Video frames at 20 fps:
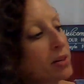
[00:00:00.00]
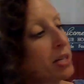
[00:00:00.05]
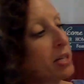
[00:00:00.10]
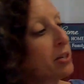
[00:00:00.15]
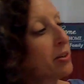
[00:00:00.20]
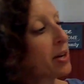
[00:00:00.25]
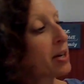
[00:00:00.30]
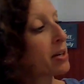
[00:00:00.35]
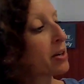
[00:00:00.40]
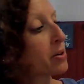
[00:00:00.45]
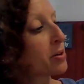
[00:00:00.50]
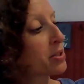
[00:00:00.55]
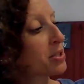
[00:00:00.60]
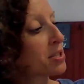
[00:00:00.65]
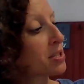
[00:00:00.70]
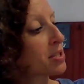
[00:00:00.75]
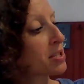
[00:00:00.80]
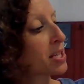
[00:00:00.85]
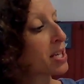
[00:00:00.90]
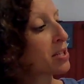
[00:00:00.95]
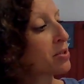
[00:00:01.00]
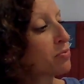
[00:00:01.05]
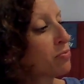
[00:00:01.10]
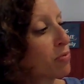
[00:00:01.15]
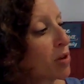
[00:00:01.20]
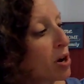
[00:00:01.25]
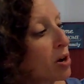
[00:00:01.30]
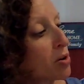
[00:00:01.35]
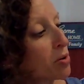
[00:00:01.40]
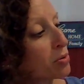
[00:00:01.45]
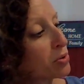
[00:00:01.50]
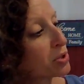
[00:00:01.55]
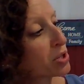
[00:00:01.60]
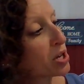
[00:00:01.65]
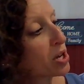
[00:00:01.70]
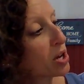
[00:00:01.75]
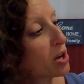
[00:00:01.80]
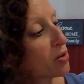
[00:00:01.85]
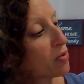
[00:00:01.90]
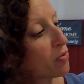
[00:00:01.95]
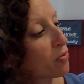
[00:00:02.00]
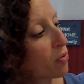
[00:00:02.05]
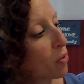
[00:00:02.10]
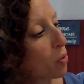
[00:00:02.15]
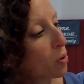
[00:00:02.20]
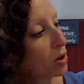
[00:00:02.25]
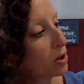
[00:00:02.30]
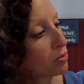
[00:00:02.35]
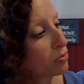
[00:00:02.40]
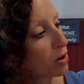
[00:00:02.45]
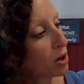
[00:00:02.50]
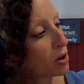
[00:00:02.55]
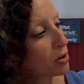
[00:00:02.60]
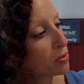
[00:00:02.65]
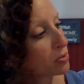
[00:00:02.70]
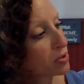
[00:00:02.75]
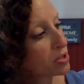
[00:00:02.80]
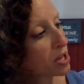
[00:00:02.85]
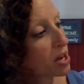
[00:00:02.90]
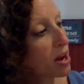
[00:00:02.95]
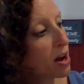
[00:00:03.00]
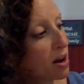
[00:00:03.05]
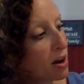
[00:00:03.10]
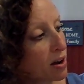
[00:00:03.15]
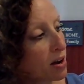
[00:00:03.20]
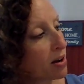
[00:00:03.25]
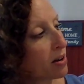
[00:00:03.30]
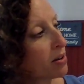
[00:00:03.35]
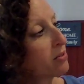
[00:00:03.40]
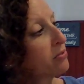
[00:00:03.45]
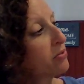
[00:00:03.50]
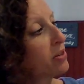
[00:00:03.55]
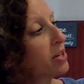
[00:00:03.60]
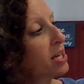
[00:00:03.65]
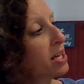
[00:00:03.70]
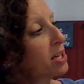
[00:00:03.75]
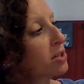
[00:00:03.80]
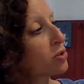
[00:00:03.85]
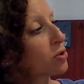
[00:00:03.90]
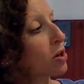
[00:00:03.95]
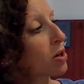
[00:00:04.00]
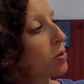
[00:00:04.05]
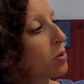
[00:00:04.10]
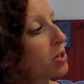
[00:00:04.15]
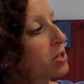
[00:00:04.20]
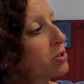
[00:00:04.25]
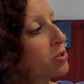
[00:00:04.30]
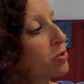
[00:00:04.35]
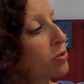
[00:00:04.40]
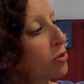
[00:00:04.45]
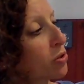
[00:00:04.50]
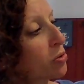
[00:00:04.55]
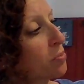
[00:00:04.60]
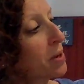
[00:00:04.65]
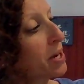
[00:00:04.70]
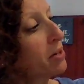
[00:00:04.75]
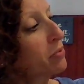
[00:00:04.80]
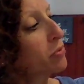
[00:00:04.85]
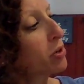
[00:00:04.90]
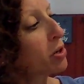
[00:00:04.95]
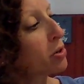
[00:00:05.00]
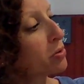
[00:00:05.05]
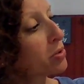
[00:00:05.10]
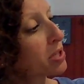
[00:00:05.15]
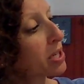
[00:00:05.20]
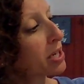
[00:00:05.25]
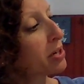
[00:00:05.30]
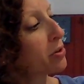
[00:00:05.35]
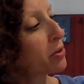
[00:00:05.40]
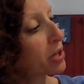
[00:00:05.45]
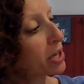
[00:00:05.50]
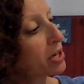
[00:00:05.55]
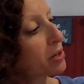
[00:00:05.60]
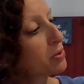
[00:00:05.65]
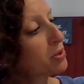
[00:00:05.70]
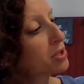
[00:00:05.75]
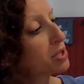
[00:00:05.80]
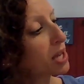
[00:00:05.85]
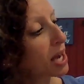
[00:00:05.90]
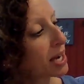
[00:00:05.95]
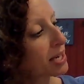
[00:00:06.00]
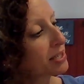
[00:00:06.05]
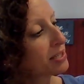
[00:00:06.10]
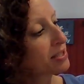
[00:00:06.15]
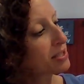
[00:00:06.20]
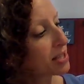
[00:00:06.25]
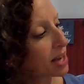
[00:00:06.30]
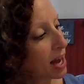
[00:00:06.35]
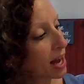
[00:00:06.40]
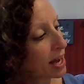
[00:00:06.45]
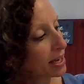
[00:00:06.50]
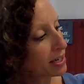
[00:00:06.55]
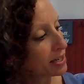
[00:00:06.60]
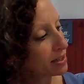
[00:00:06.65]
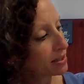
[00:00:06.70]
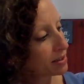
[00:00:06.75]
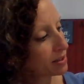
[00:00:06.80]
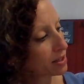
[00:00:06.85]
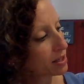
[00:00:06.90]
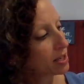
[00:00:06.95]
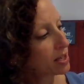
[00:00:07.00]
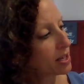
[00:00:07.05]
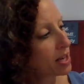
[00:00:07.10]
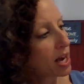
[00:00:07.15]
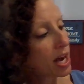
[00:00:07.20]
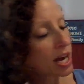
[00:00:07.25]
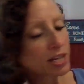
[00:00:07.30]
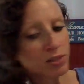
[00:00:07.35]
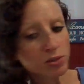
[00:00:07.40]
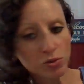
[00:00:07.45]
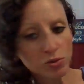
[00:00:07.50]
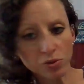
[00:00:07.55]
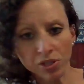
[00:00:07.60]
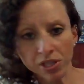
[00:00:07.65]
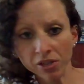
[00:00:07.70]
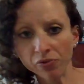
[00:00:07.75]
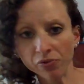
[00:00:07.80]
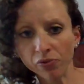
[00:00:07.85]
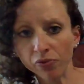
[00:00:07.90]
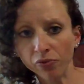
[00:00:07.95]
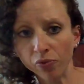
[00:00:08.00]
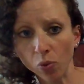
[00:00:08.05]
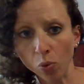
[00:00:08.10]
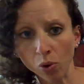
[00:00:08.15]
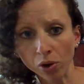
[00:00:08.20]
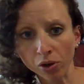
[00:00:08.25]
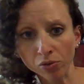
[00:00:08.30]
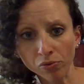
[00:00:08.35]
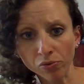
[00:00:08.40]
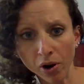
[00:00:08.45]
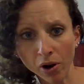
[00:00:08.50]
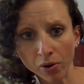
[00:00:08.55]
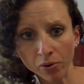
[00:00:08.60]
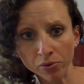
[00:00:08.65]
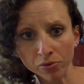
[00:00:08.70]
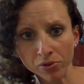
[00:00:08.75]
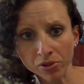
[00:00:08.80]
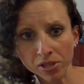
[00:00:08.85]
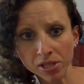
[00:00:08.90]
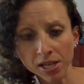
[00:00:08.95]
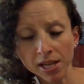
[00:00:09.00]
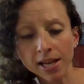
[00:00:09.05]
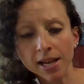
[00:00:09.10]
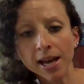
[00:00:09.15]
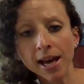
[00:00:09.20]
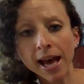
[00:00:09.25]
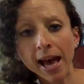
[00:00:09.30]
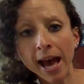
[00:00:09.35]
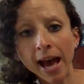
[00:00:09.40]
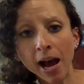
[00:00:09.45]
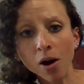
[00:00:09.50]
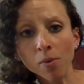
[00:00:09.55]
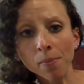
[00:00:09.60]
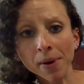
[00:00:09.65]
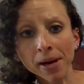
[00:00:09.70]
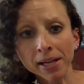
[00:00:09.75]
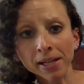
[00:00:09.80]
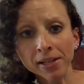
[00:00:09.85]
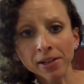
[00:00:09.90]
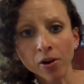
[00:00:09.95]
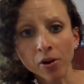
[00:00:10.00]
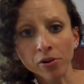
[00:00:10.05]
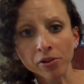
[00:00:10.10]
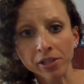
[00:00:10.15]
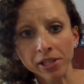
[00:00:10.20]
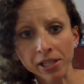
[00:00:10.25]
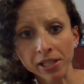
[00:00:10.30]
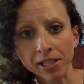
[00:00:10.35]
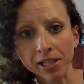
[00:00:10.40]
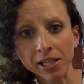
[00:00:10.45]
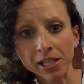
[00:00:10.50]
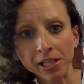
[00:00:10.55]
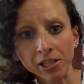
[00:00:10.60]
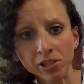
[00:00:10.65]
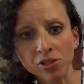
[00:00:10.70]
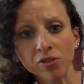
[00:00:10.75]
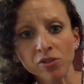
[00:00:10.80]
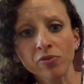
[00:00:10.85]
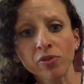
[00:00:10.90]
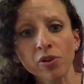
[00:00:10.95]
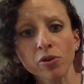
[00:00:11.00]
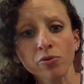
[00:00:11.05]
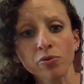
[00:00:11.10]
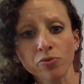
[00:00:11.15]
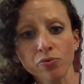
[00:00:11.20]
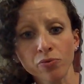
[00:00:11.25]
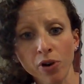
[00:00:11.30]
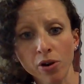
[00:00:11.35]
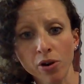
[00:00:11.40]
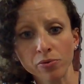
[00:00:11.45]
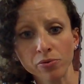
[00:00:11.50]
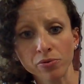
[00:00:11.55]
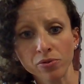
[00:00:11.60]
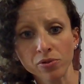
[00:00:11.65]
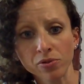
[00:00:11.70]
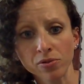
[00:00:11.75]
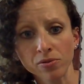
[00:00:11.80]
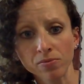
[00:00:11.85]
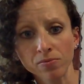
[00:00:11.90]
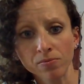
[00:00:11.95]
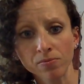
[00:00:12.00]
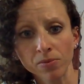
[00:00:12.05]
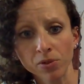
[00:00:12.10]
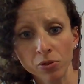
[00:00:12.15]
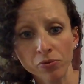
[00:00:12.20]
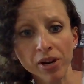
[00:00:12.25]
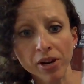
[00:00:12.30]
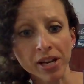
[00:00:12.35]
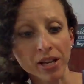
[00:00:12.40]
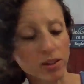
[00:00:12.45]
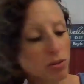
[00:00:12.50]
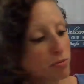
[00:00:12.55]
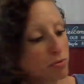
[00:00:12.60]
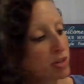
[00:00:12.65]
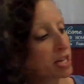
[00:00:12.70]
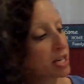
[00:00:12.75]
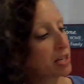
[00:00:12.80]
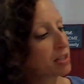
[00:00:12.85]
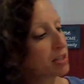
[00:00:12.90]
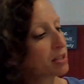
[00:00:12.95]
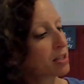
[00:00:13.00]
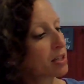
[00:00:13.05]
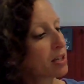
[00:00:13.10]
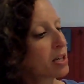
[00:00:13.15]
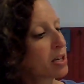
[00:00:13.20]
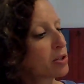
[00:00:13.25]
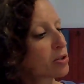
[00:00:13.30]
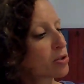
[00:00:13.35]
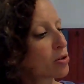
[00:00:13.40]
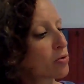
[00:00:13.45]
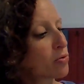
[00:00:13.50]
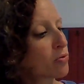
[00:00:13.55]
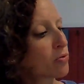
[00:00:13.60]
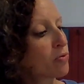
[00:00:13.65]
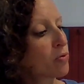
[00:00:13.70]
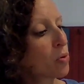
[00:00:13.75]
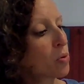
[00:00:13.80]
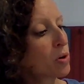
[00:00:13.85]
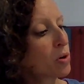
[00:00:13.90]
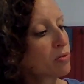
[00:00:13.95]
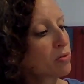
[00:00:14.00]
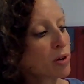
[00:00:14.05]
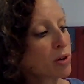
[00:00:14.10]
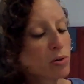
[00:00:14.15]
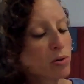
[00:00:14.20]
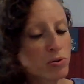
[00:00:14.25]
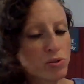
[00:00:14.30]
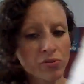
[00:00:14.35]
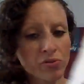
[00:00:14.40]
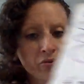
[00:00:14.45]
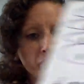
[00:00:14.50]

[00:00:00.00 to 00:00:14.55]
here I notice it says rows, 4 rows of, so I'm going to circle my rows. I know they go side to side. I do see 4 rows. How many are in each of those rows? You're right, 3. So 4 rows of